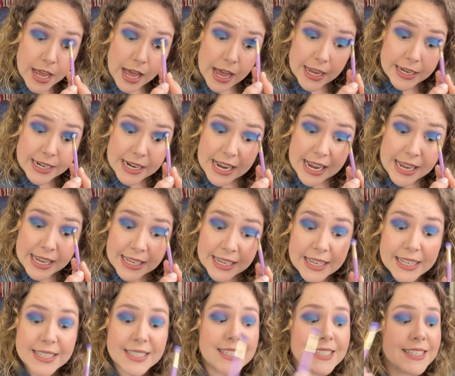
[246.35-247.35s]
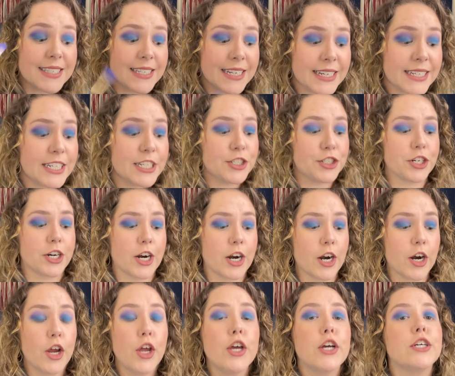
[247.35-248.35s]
an ink signature,